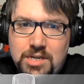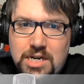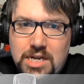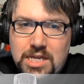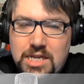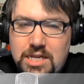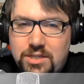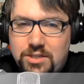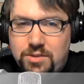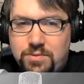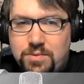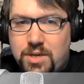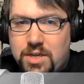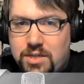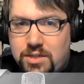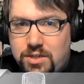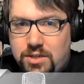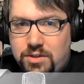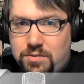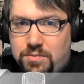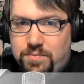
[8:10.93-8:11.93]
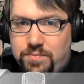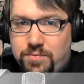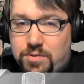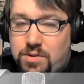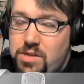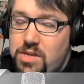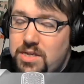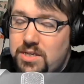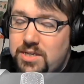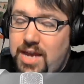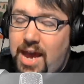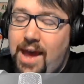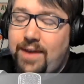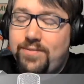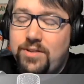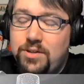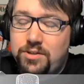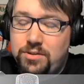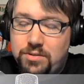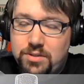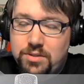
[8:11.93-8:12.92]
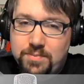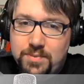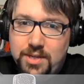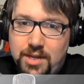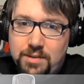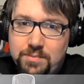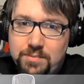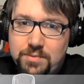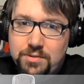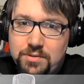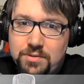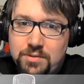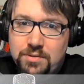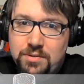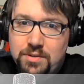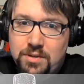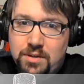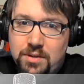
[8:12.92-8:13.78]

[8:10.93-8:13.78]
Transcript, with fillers: and things you want to do or the things you have to do sometimes.